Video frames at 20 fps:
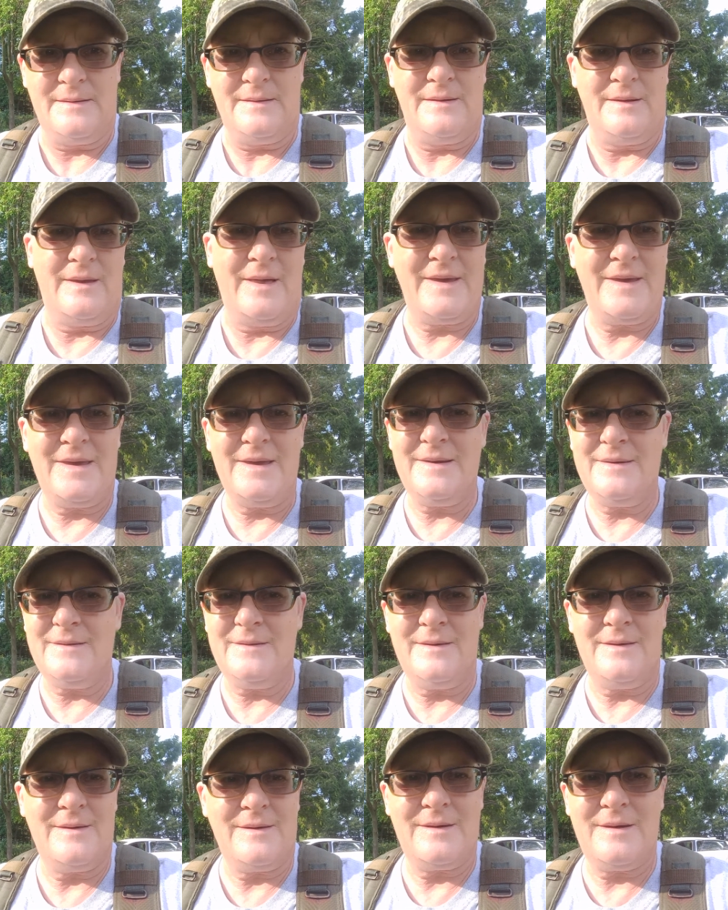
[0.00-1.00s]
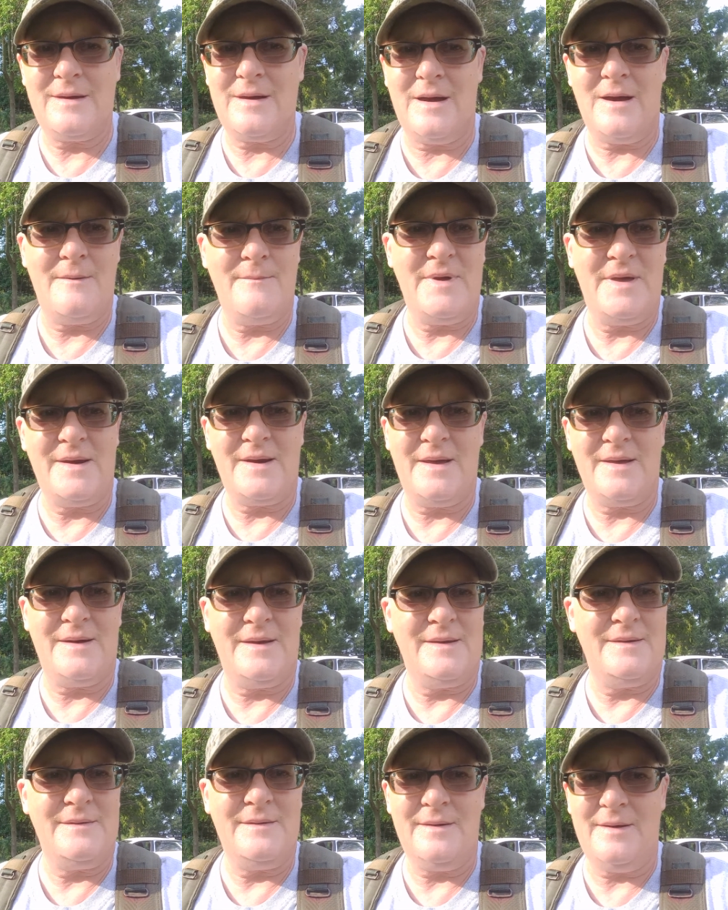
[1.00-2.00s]
Like it, comment on
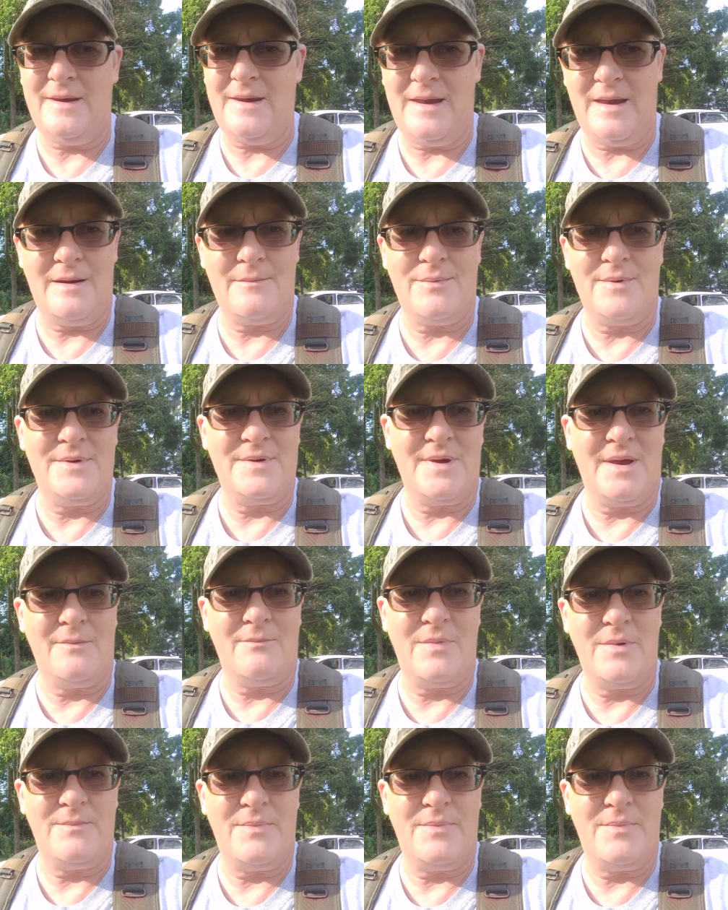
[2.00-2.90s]
it every time we